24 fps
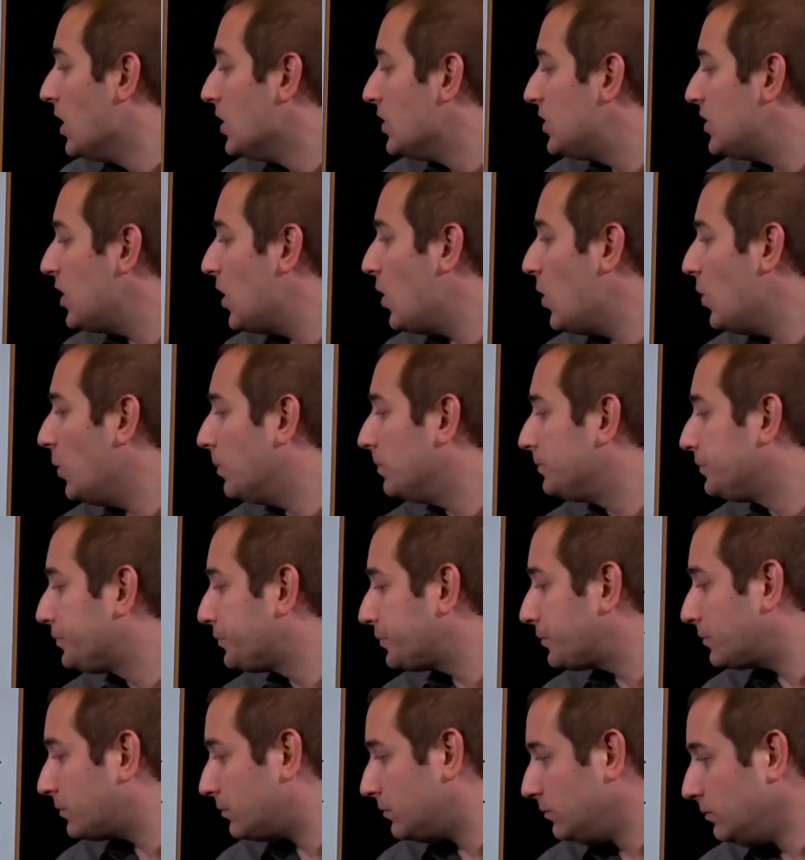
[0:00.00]
So
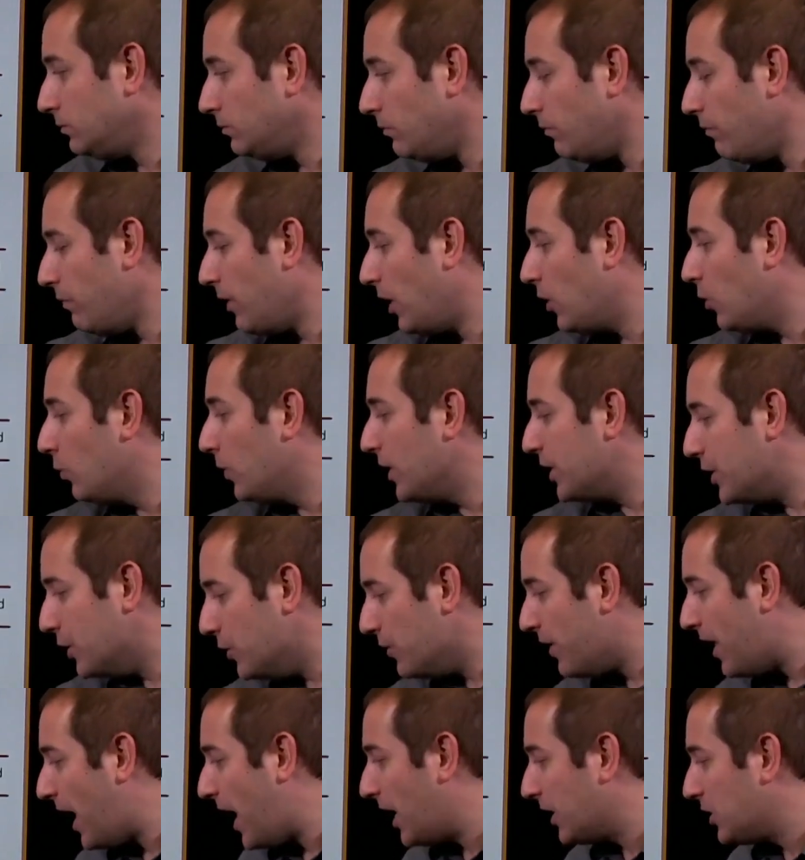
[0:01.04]
we
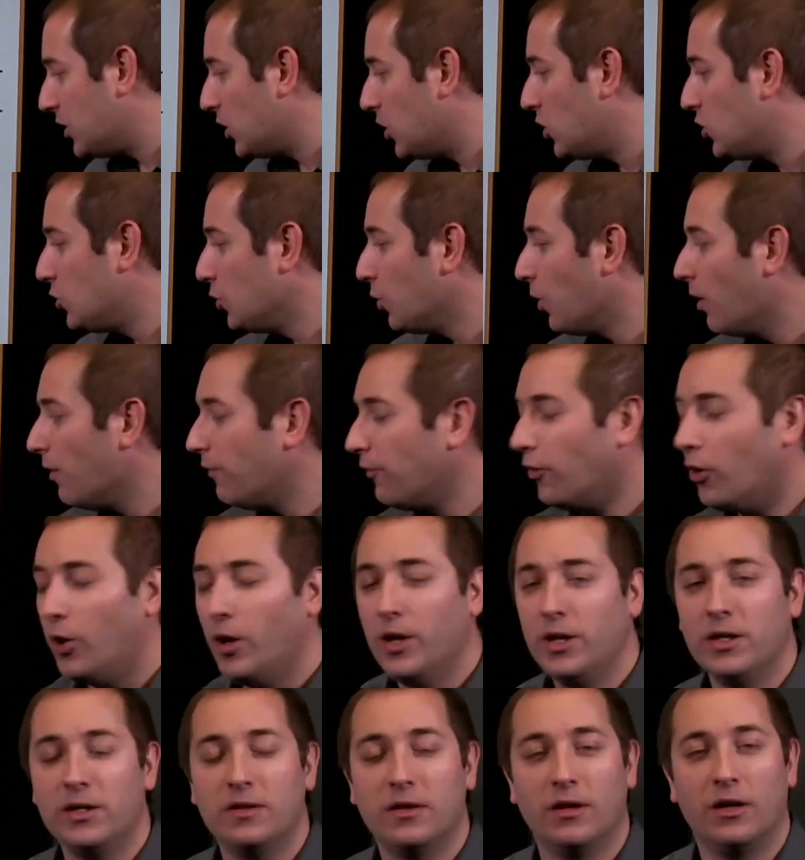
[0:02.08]
do that to
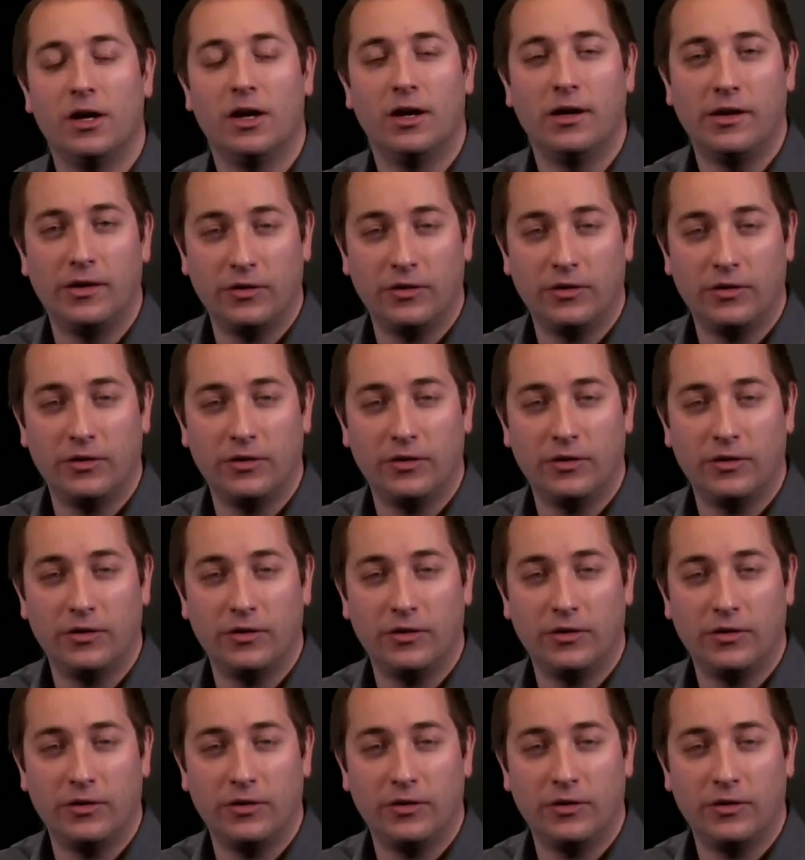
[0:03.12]
avoid